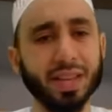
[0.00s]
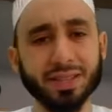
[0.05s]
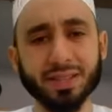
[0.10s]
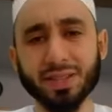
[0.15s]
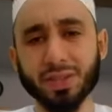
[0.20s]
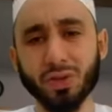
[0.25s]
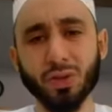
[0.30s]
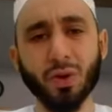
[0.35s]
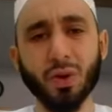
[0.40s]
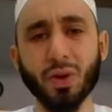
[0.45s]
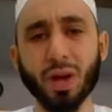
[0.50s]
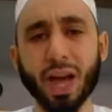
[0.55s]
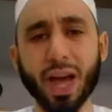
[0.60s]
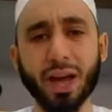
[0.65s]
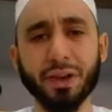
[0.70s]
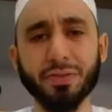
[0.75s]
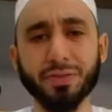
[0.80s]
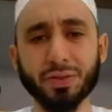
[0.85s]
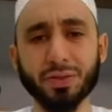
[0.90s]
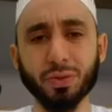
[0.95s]
you don't
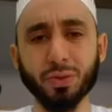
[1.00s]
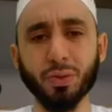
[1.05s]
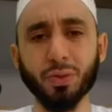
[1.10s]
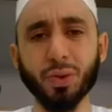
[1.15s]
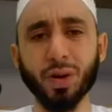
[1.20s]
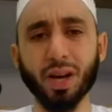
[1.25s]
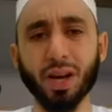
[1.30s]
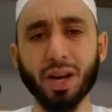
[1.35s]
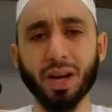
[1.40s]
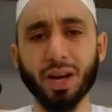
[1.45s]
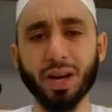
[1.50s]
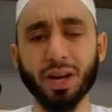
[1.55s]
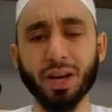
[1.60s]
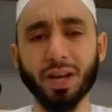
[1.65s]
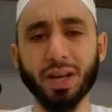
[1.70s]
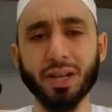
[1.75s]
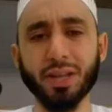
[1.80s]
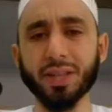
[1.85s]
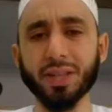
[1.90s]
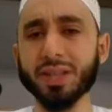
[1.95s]
have to,
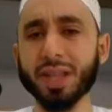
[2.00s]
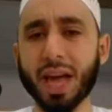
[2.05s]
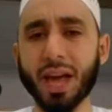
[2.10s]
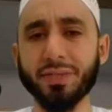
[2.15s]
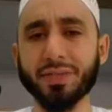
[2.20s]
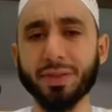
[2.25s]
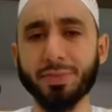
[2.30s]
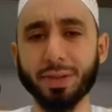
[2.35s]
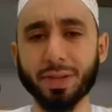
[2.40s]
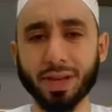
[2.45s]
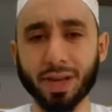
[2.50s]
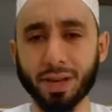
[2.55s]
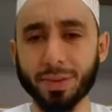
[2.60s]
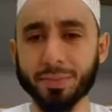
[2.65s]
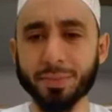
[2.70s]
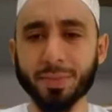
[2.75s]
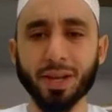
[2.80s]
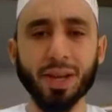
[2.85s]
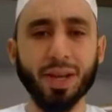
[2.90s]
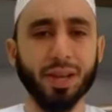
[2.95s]
it doesn't have to
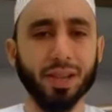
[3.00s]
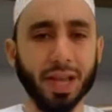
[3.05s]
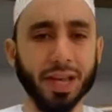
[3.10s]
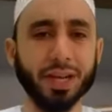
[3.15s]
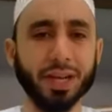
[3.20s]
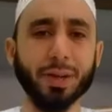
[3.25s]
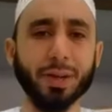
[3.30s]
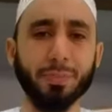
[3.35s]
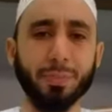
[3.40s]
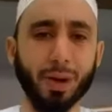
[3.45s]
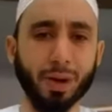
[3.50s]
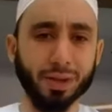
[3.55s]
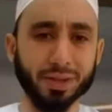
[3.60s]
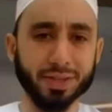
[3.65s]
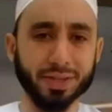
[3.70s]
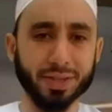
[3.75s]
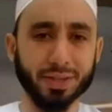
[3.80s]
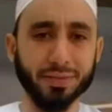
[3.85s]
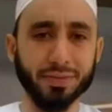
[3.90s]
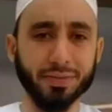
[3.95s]
become like
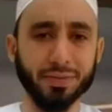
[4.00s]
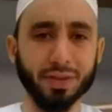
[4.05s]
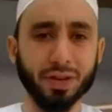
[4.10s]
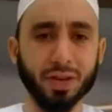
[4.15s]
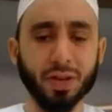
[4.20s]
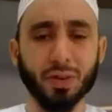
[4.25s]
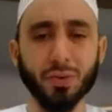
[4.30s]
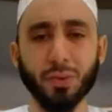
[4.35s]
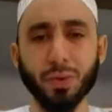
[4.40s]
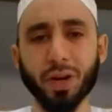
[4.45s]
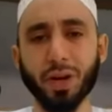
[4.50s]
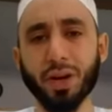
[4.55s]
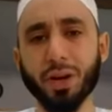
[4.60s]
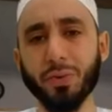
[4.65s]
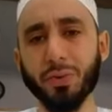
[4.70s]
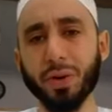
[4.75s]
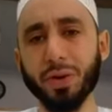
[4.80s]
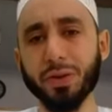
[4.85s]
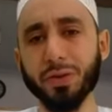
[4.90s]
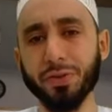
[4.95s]
compulsive,
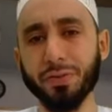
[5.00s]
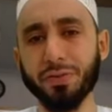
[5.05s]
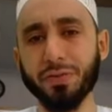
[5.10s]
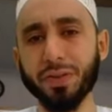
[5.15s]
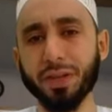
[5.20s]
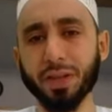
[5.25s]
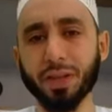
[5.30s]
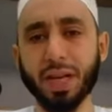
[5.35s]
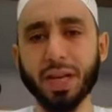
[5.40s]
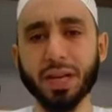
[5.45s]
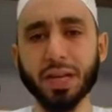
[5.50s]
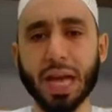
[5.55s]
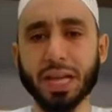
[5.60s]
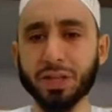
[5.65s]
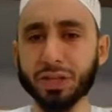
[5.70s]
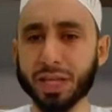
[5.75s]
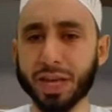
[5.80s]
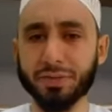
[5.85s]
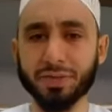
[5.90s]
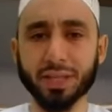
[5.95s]
where you feel like I
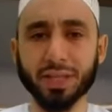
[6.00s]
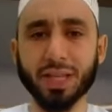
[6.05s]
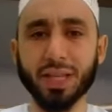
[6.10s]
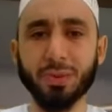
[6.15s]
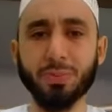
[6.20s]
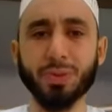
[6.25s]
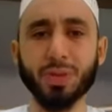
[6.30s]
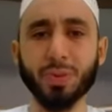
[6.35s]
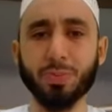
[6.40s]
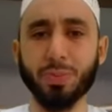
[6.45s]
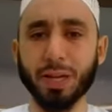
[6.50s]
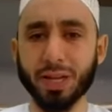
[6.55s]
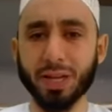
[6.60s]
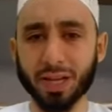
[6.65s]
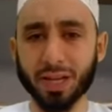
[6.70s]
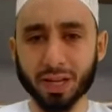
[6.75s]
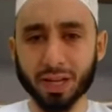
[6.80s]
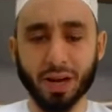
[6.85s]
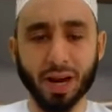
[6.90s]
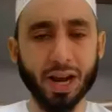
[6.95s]
just have to keep
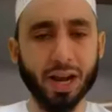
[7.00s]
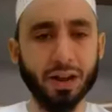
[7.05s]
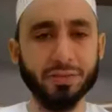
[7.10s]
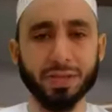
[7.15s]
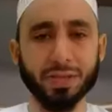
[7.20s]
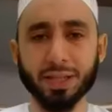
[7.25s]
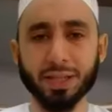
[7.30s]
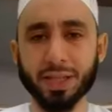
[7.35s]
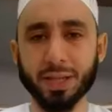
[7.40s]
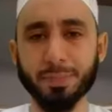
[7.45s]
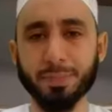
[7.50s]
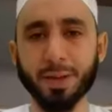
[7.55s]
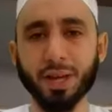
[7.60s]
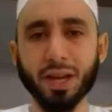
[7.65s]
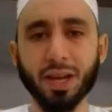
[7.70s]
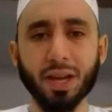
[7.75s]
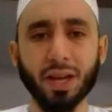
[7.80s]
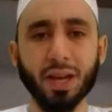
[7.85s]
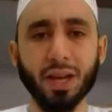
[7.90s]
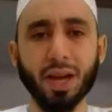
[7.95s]
spitting, or I have to keep,
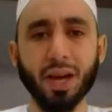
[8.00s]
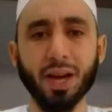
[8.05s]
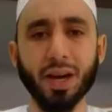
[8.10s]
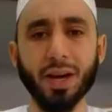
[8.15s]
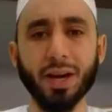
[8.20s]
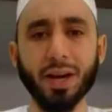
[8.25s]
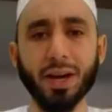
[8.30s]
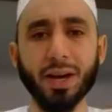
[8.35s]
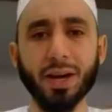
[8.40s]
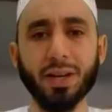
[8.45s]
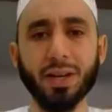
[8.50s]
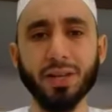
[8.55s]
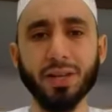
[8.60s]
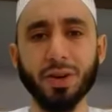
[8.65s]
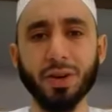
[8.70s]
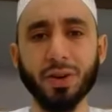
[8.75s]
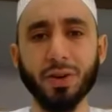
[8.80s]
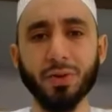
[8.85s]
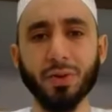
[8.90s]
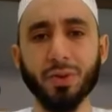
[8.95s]
you
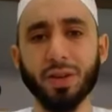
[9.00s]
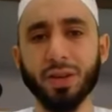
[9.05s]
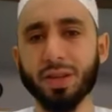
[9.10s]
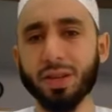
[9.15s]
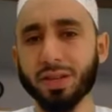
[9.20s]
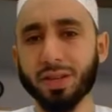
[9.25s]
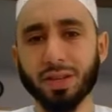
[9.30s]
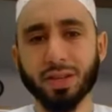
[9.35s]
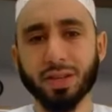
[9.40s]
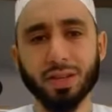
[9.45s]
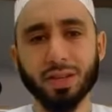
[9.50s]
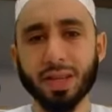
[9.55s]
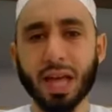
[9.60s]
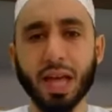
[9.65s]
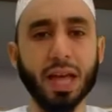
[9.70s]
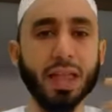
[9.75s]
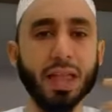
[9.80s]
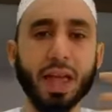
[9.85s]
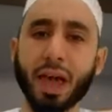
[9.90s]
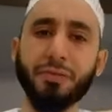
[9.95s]
know,
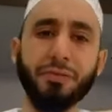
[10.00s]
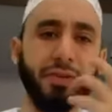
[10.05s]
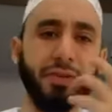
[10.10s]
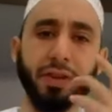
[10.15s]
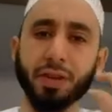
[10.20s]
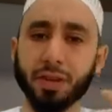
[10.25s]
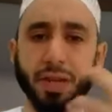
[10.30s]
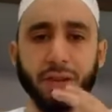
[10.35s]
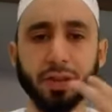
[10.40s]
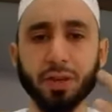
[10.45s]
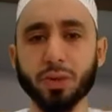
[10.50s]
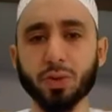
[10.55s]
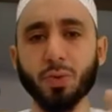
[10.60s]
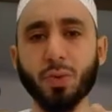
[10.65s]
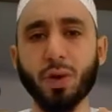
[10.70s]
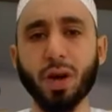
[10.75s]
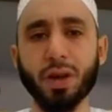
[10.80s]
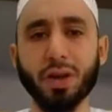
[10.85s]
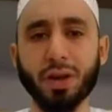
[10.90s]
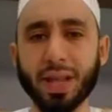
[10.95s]
I feel like there's
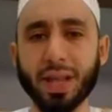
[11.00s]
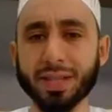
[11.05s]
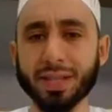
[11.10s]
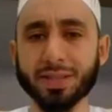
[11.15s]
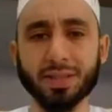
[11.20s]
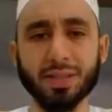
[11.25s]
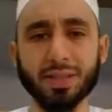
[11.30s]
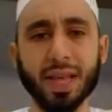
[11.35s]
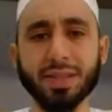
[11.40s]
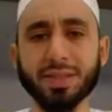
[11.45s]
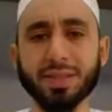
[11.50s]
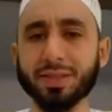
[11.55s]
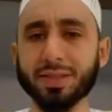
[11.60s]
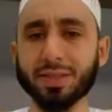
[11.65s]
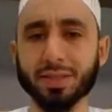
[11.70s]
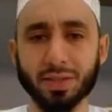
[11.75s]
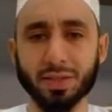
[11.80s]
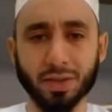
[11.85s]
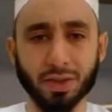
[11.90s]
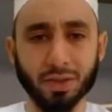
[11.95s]
water. That's
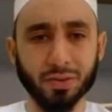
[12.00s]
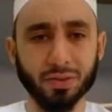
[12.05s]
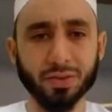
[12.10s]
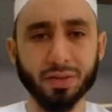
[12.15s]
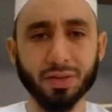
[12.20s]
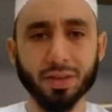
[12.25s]
you know,